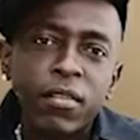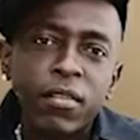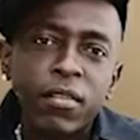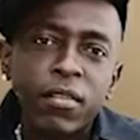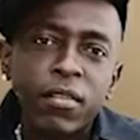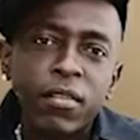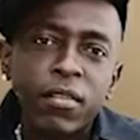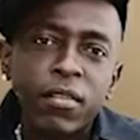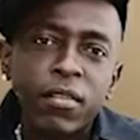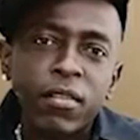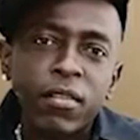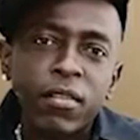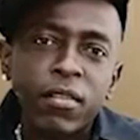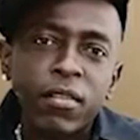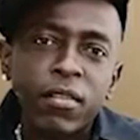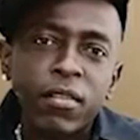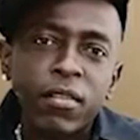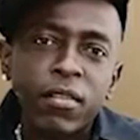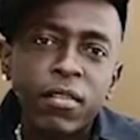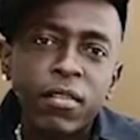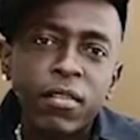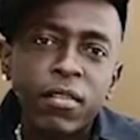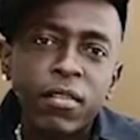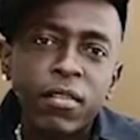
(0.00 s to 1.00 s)

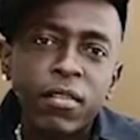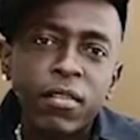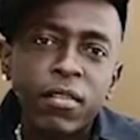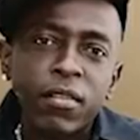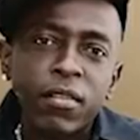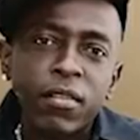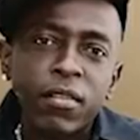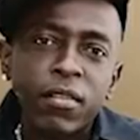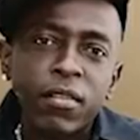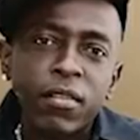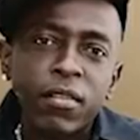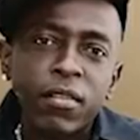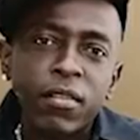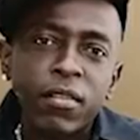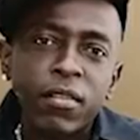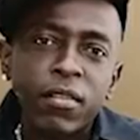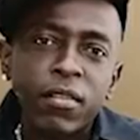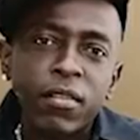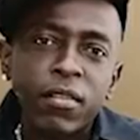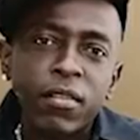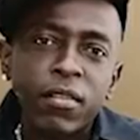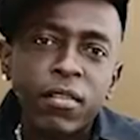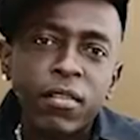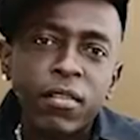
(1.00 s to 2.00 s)

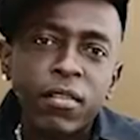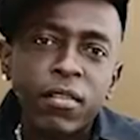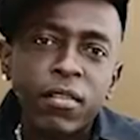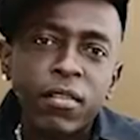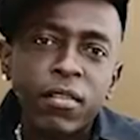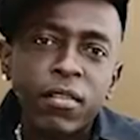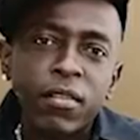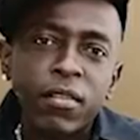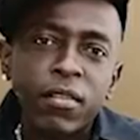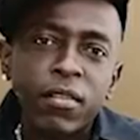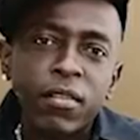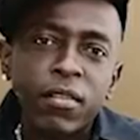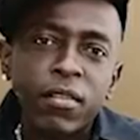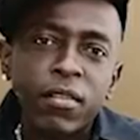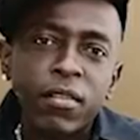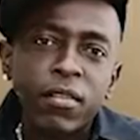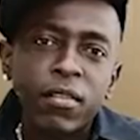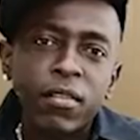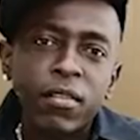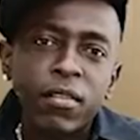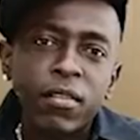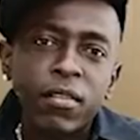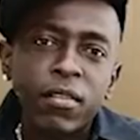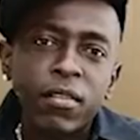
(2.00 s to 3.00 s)

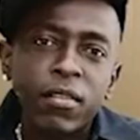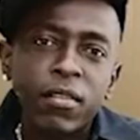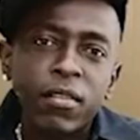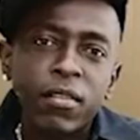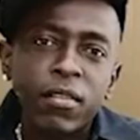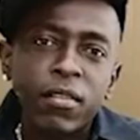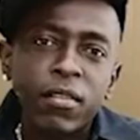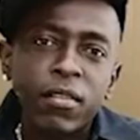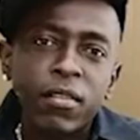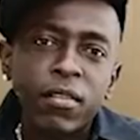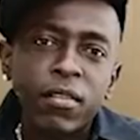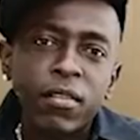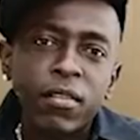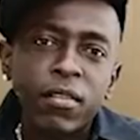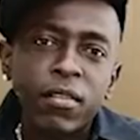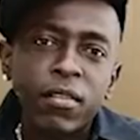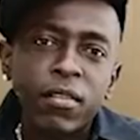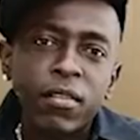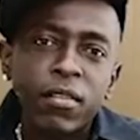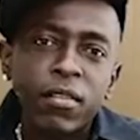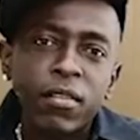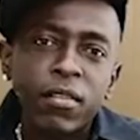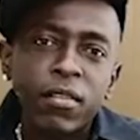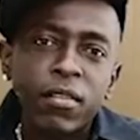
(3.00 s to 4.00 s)

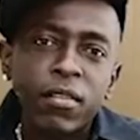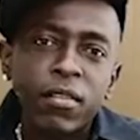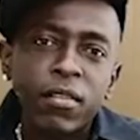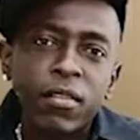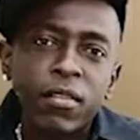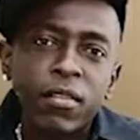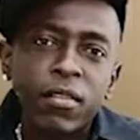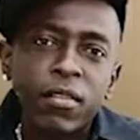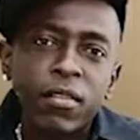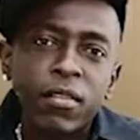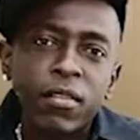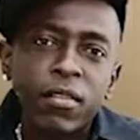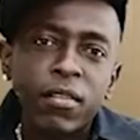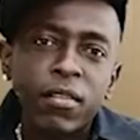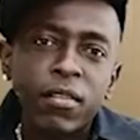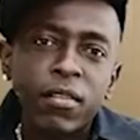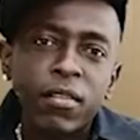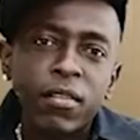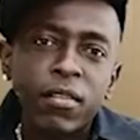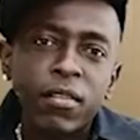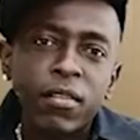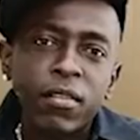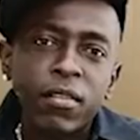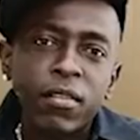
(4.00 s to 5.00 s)

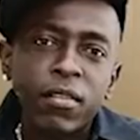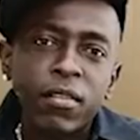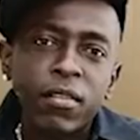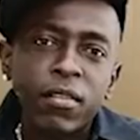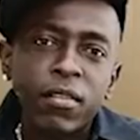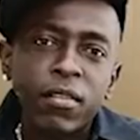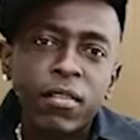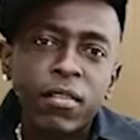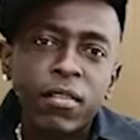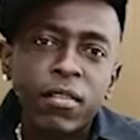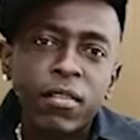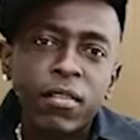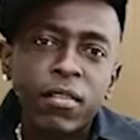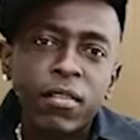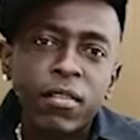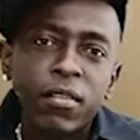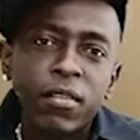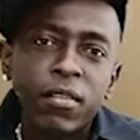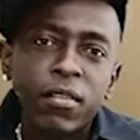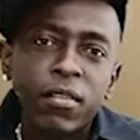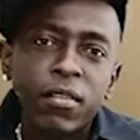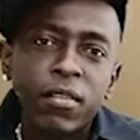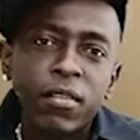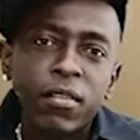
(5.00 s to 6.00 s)

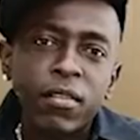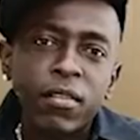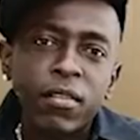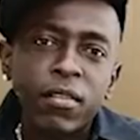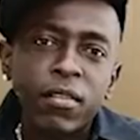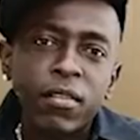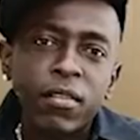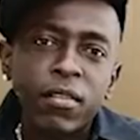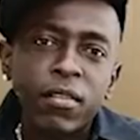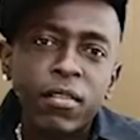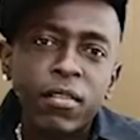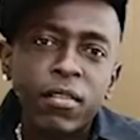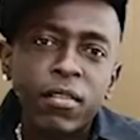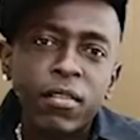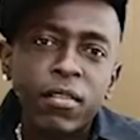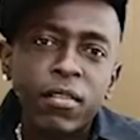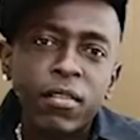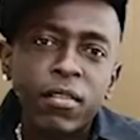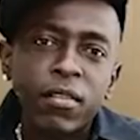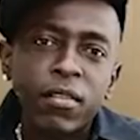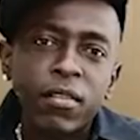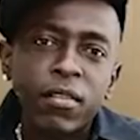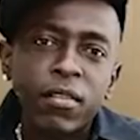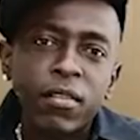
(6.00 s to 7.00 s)

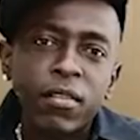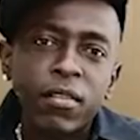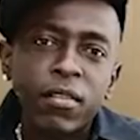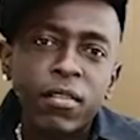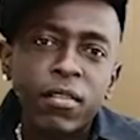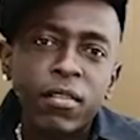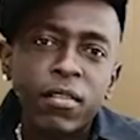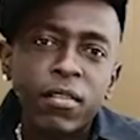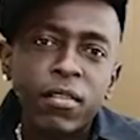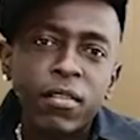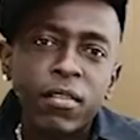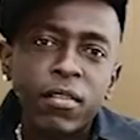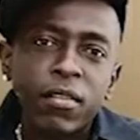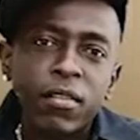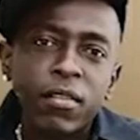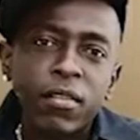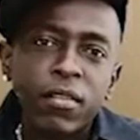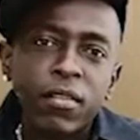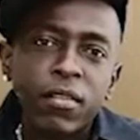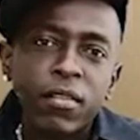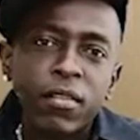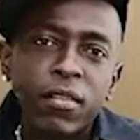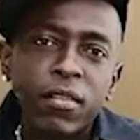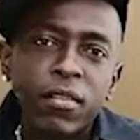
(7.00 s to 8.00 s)
(no lip movement)